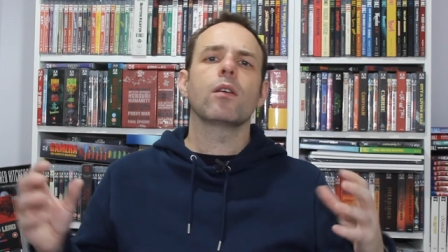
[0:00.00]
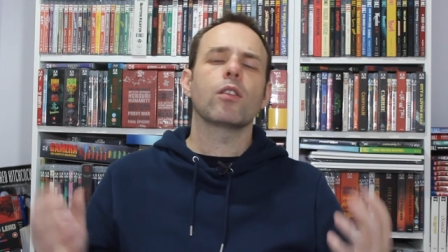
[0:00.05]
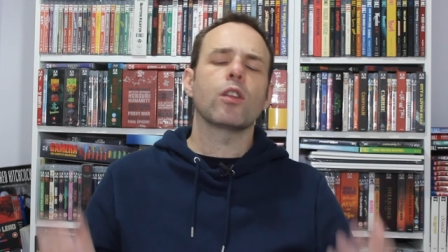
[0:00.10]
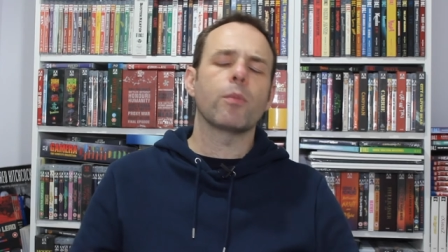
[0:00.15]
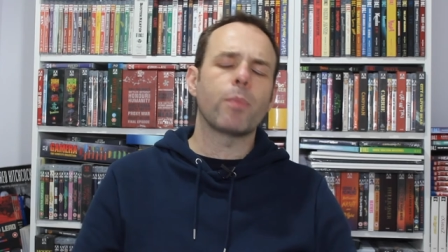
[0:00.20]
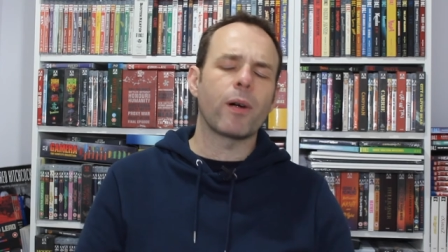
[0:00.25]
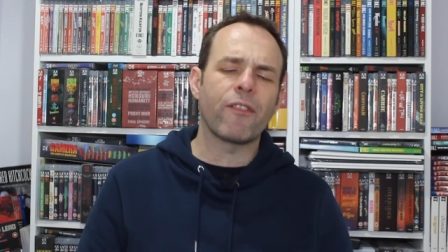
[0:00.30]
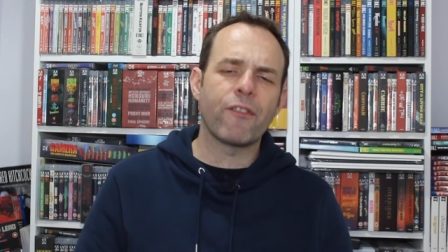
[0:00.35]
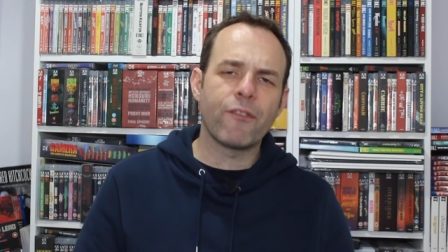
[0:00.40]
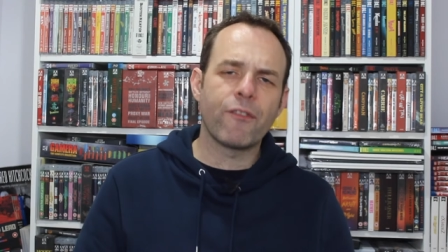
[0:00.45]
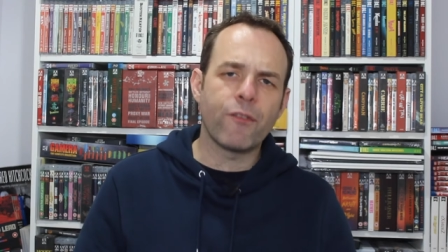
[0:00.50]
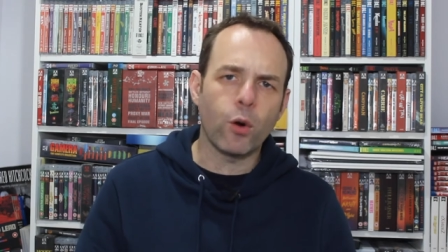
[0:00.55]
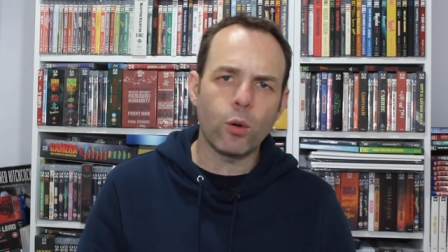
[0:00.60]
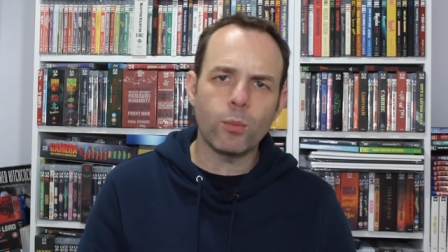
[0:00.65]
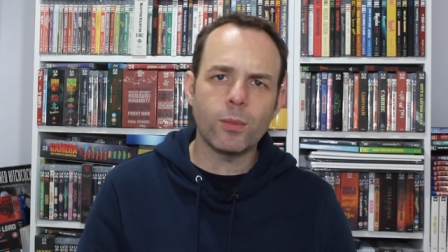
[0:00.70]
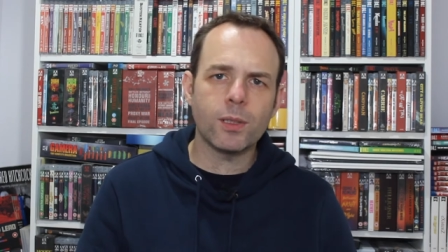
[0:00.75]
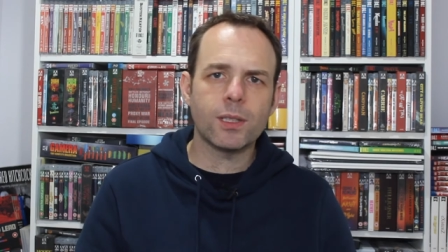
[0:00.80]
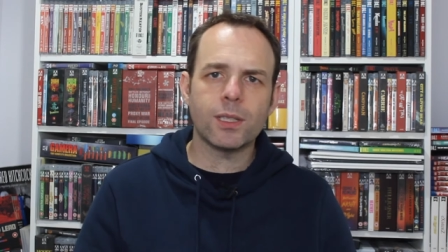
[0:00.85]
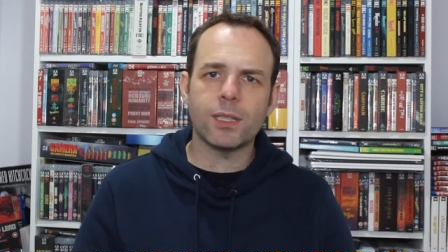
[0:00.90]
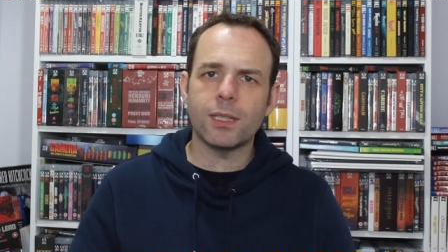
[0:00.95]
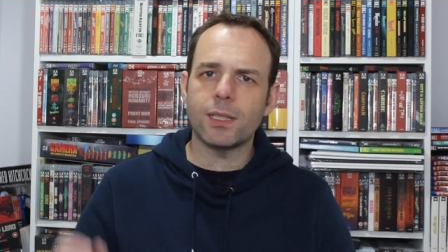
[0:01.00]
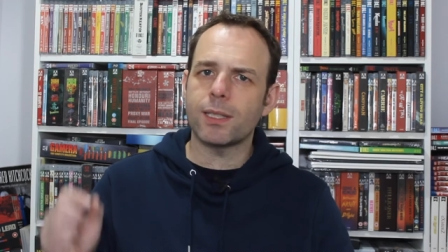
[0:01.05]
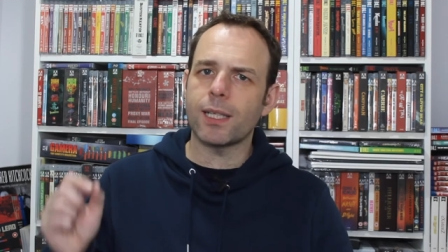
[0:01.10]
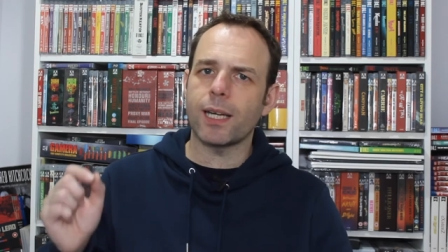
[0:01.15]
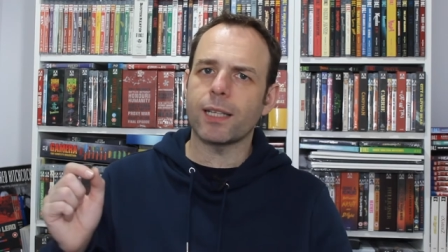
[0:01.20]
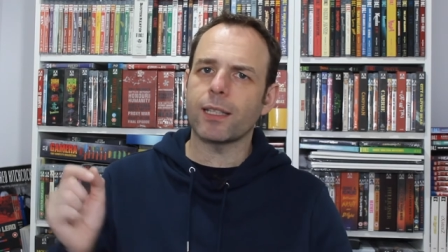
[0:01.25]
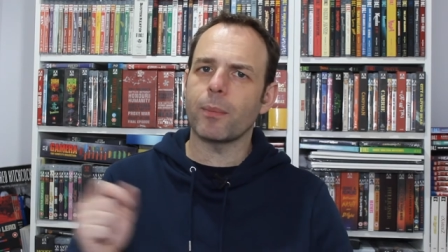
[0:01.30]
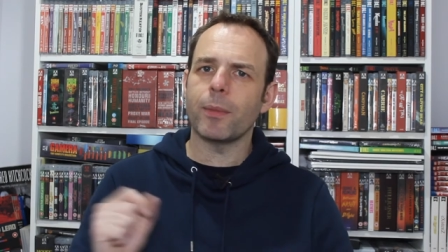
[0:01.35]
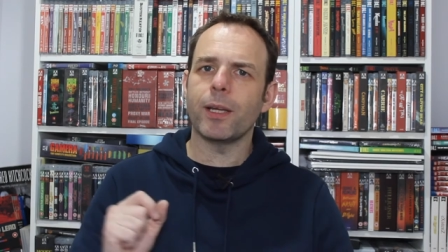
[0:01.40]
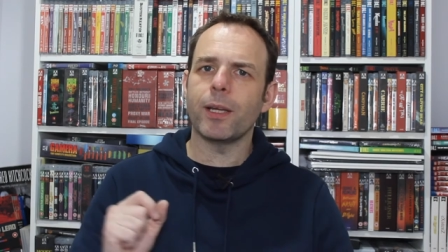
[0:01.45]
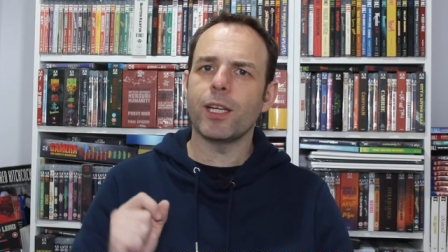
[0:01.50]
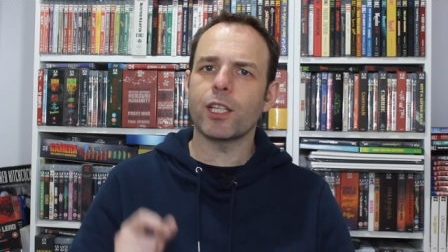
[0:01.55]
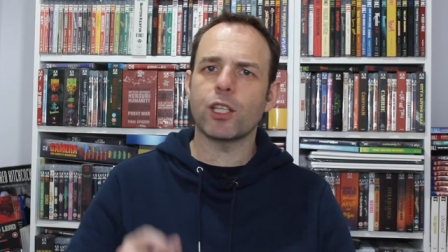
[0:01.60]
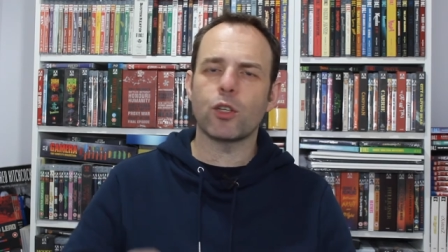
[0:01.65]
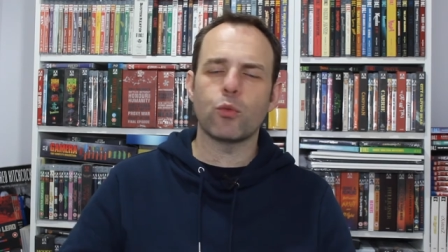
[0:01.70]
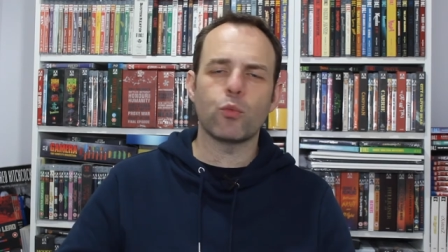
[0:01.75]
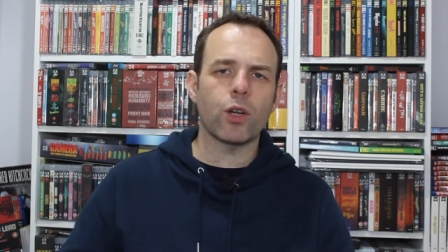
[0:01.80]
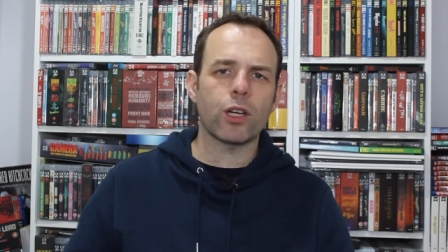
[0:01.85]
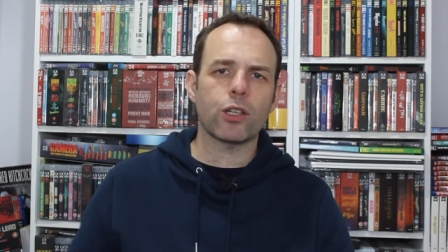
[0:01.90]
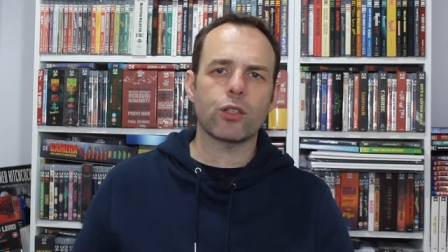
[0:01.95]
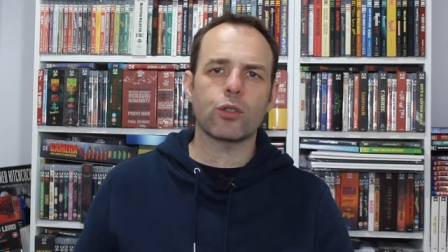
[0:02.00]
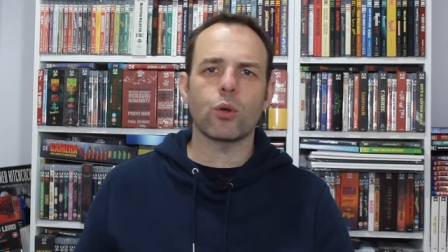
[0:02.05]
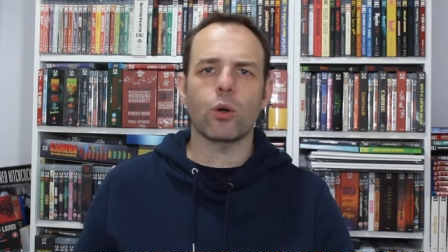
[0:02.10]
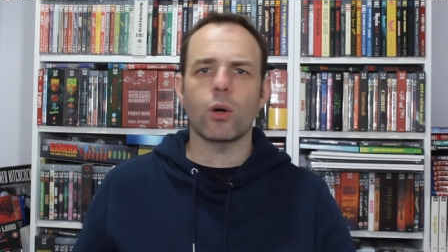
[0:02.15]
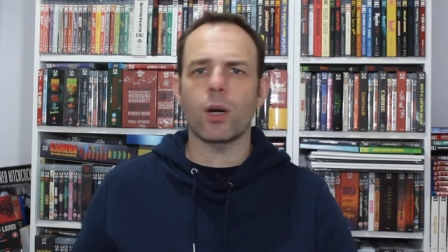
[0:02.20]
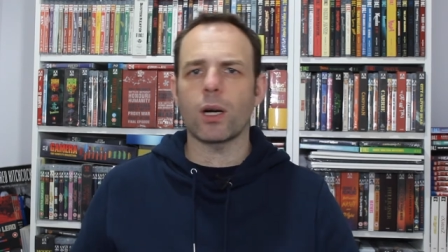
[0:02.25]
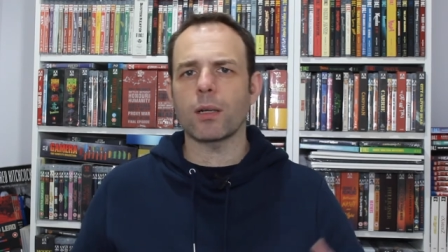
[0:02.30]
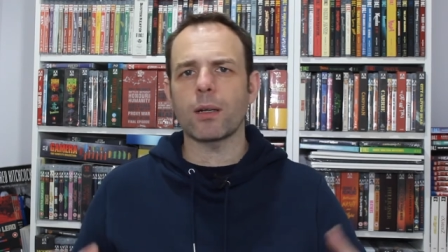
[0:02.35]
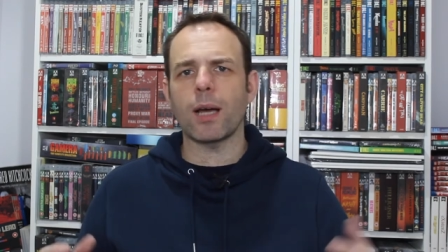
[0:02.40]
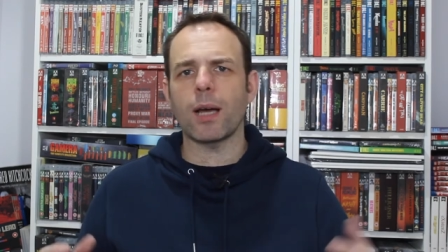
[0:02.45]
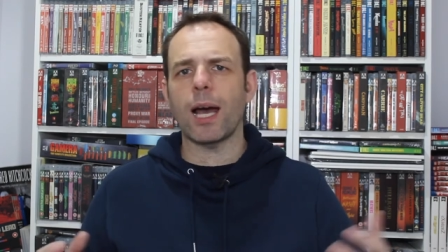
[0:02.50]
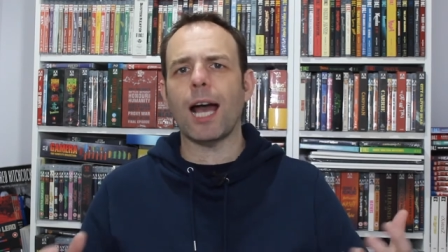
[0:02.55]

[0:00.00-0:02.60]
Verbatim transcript: The performances in American Rickshaw are